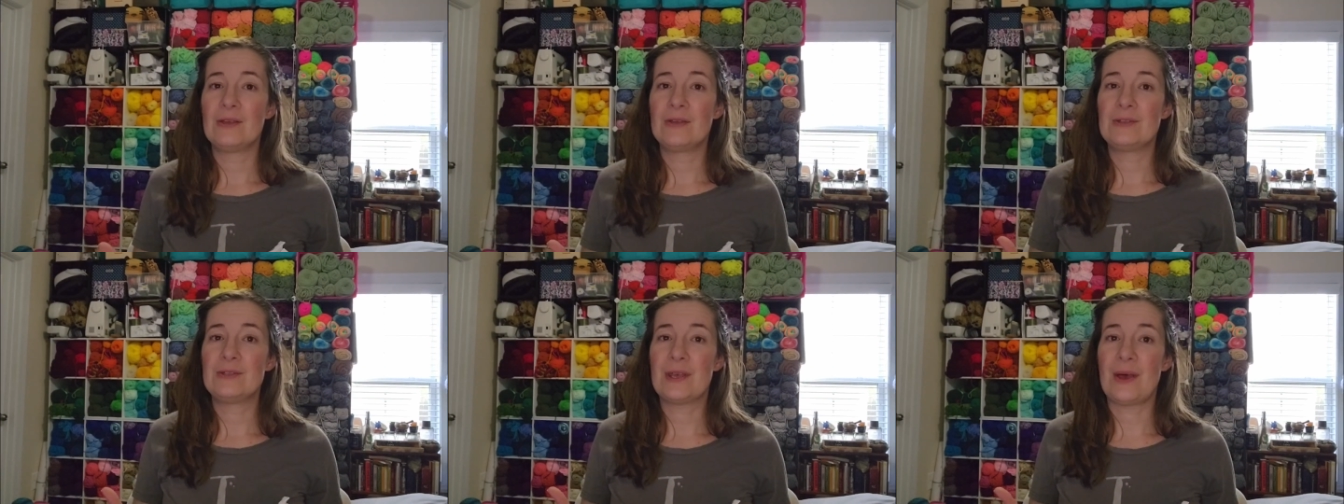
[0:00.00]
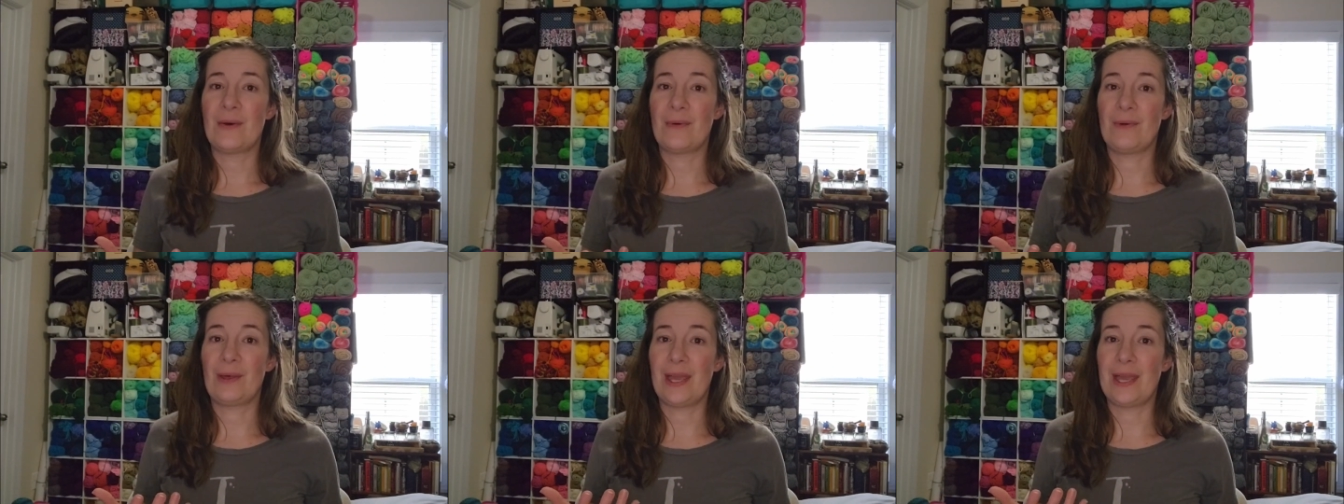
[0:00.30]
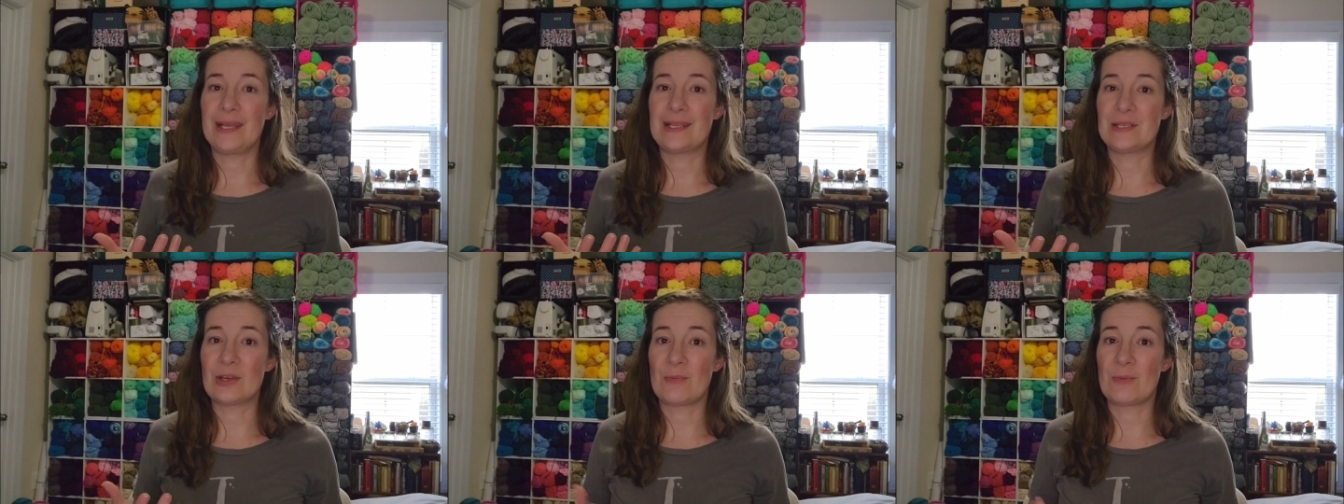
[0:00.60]
So
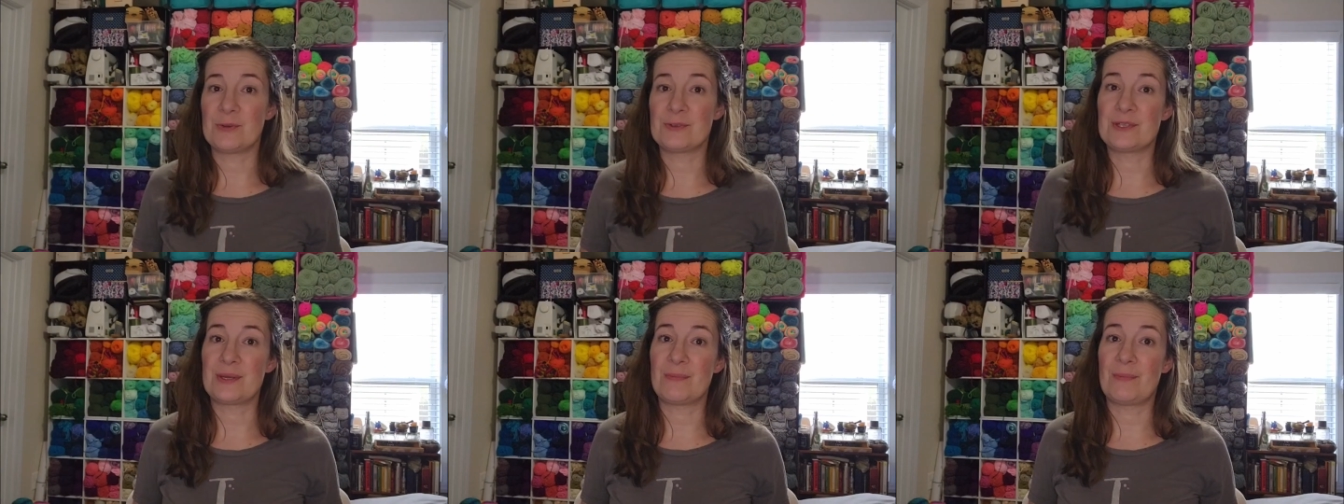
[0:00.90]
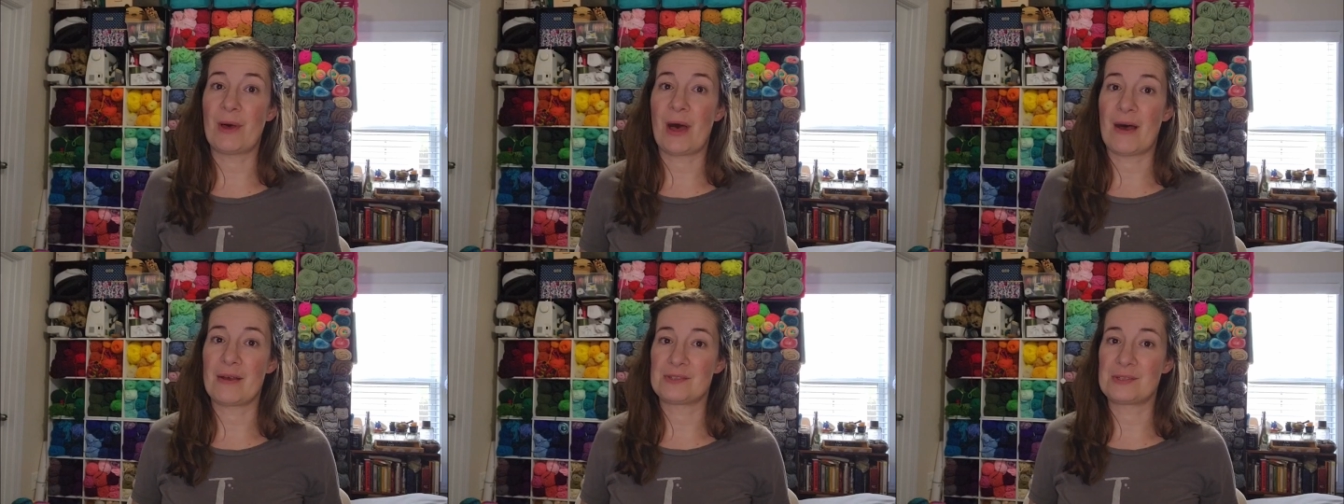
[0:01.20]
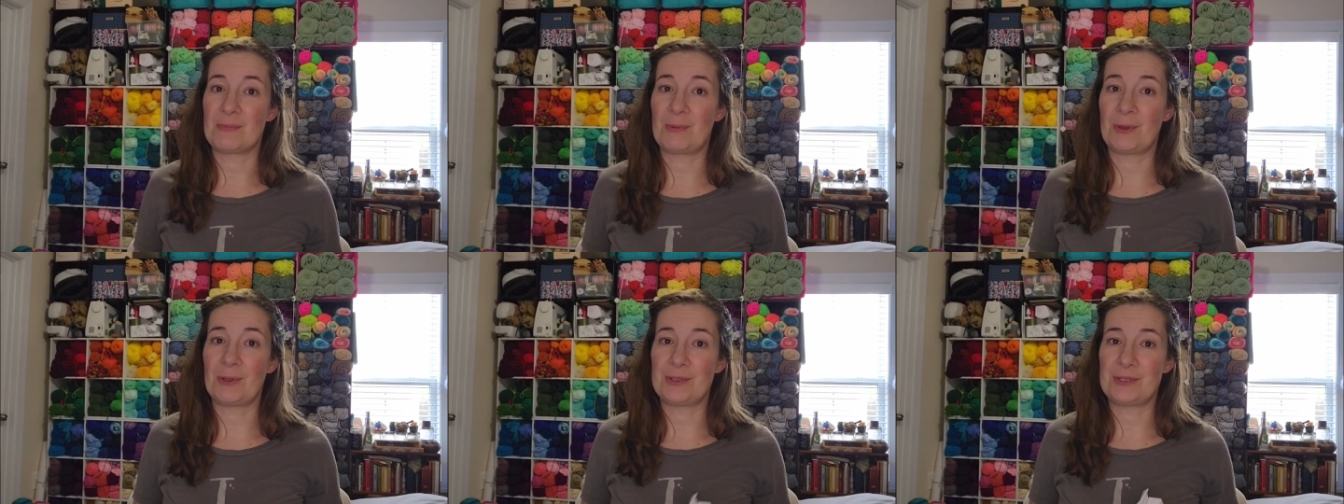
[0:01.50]
it's almost
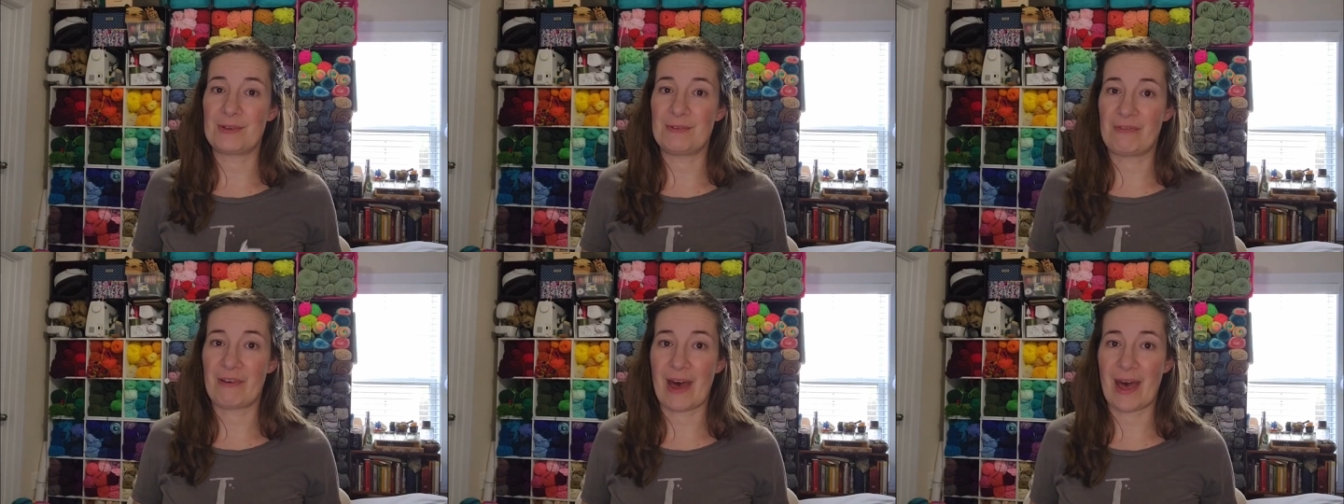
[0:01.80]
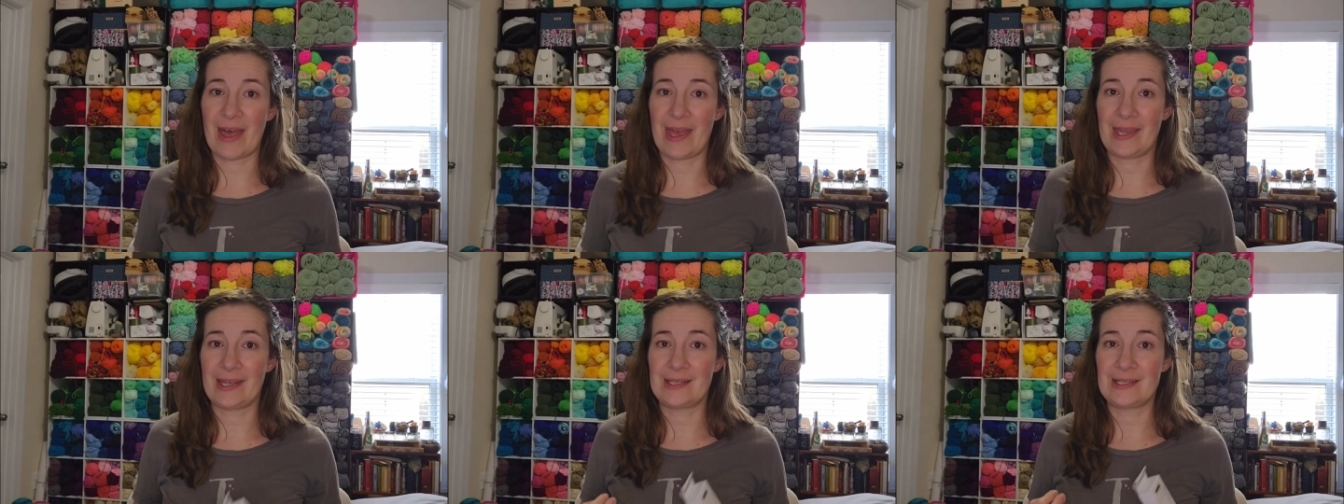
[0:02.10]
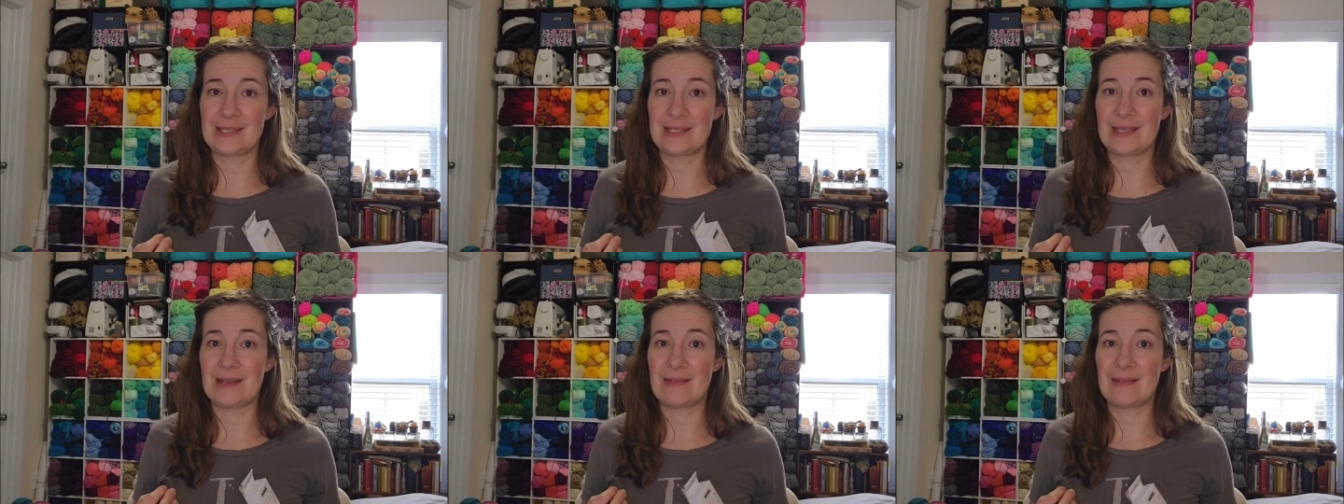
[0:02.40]
impossible to
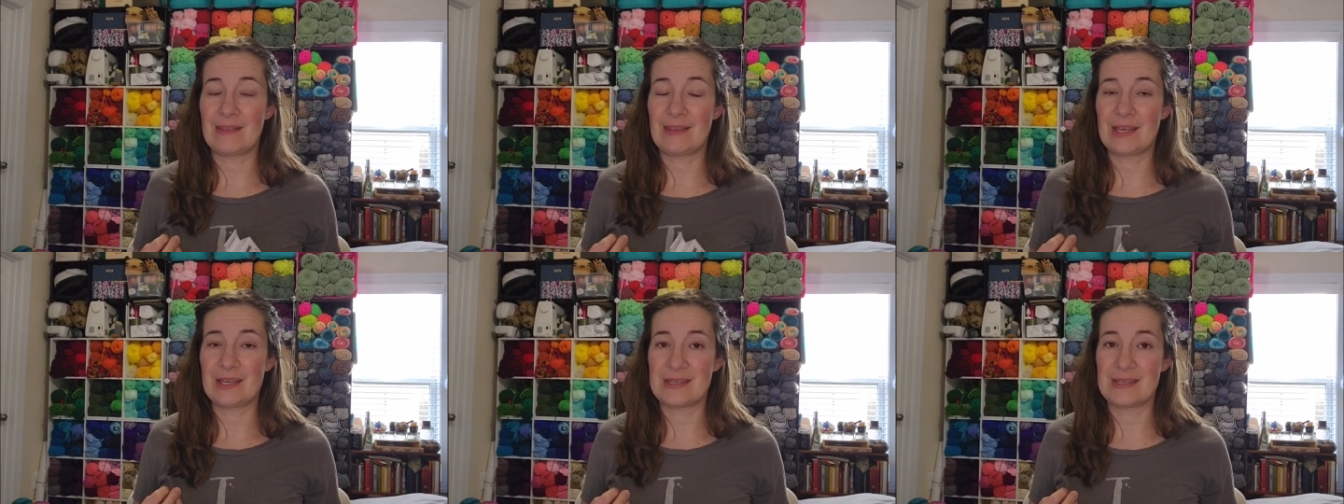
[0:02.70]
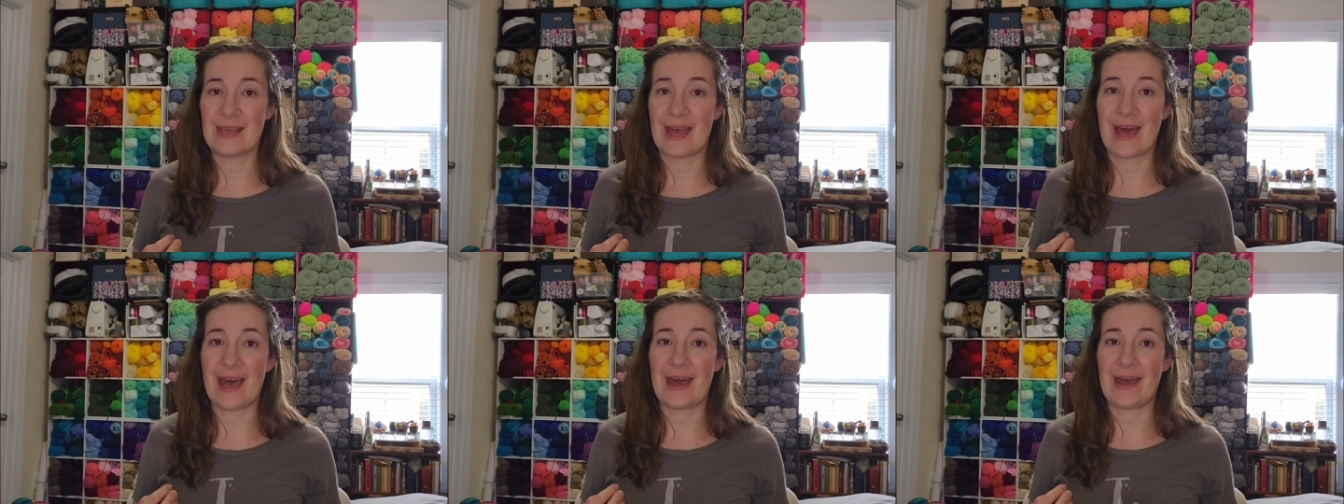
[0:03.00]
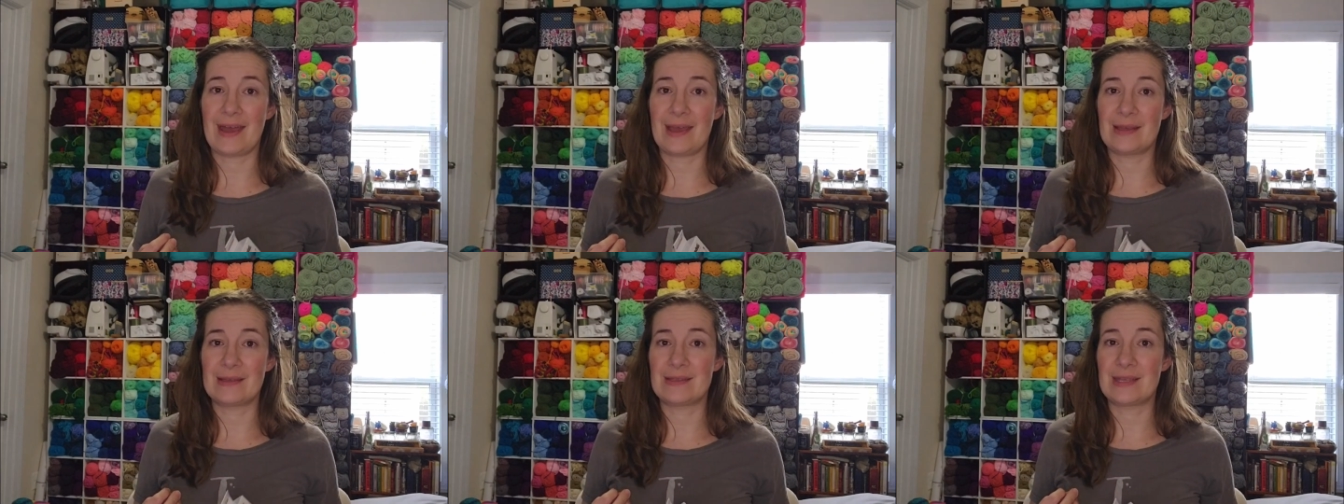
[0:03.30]
find the
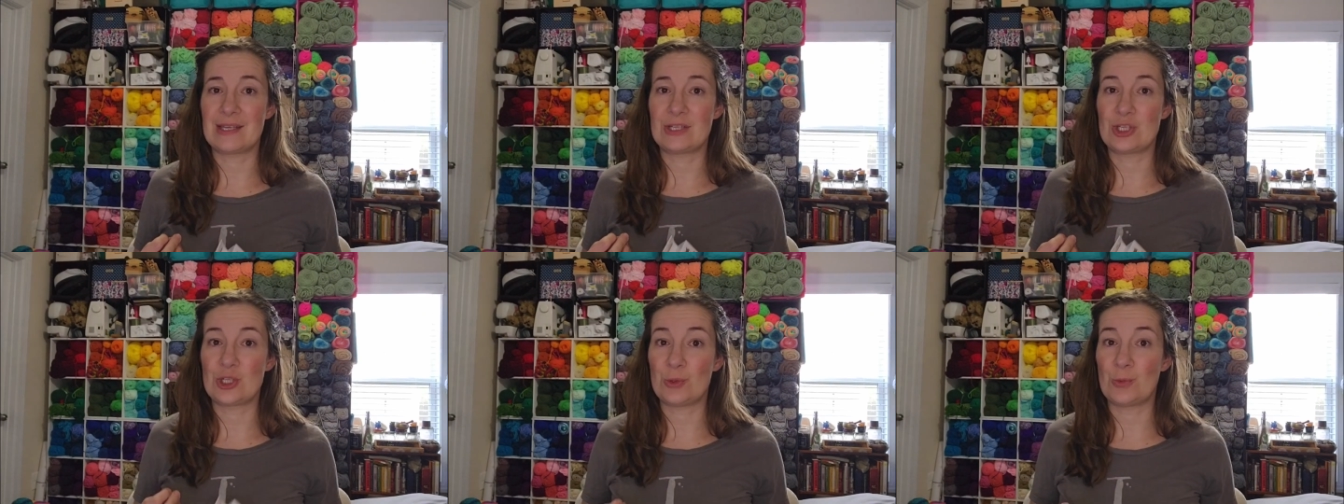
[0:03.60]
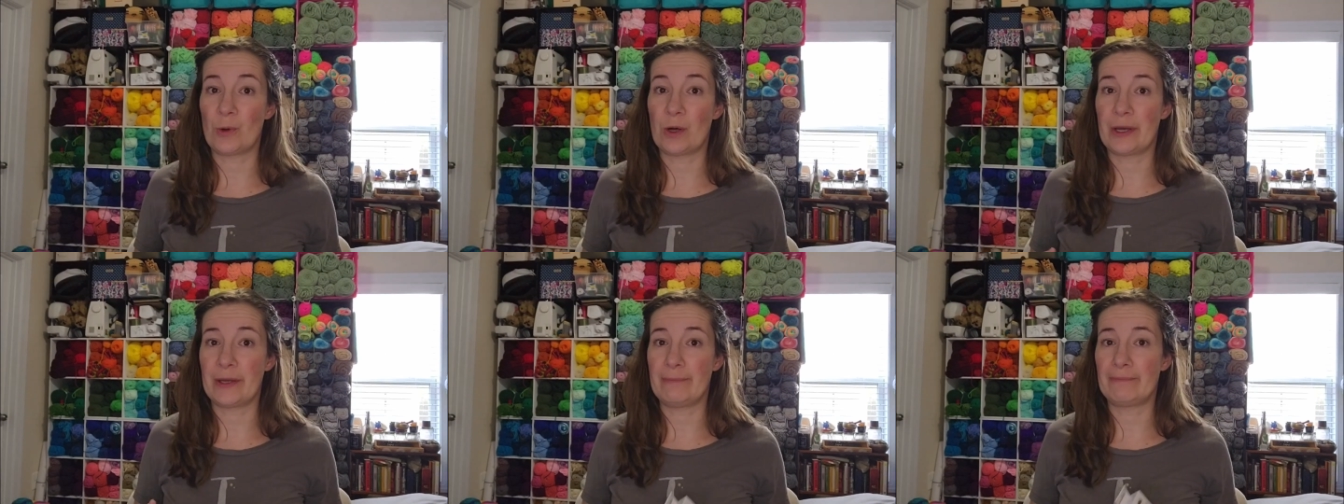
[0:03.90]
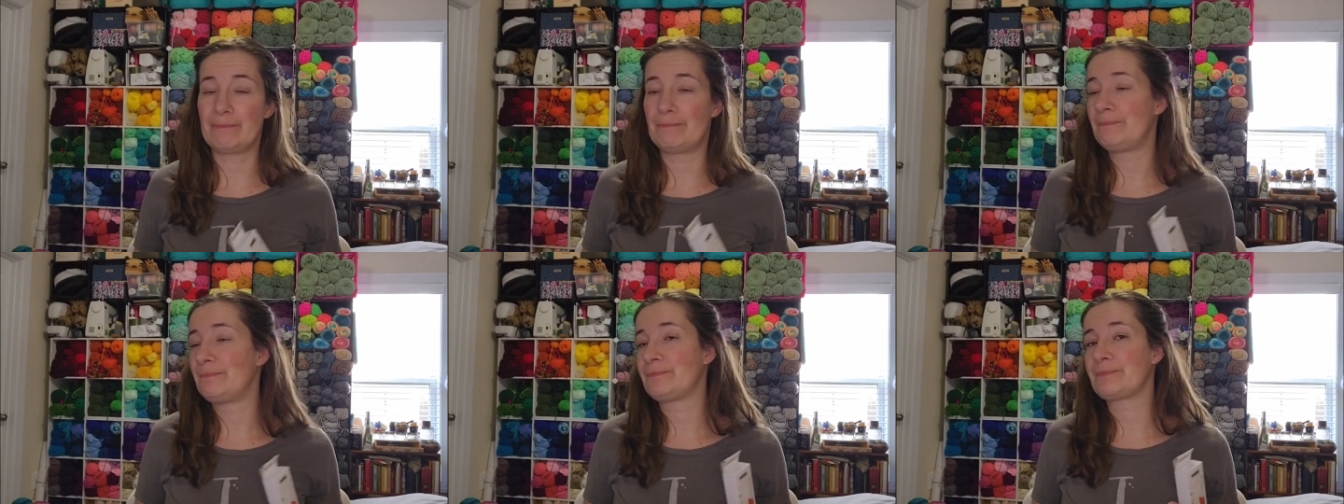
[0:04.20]
size that you want